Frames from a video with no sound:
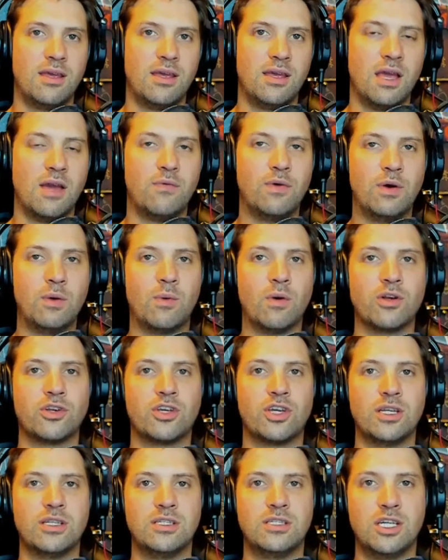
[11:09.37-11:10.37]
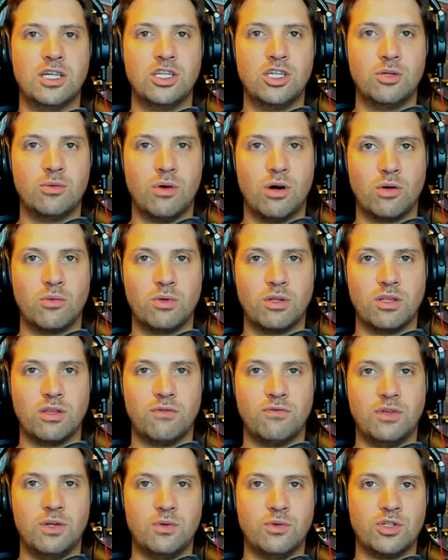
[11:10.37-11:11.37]
if we want to continue on with the
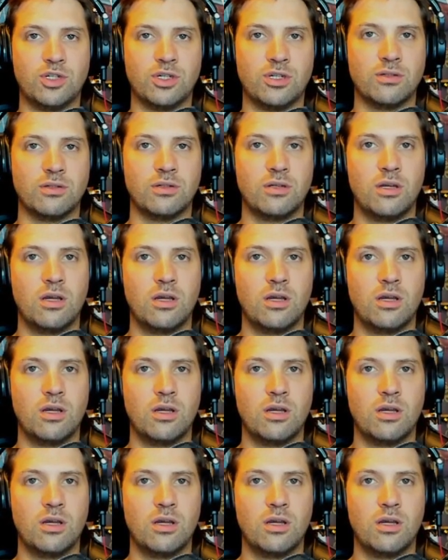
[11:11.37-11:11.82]
future,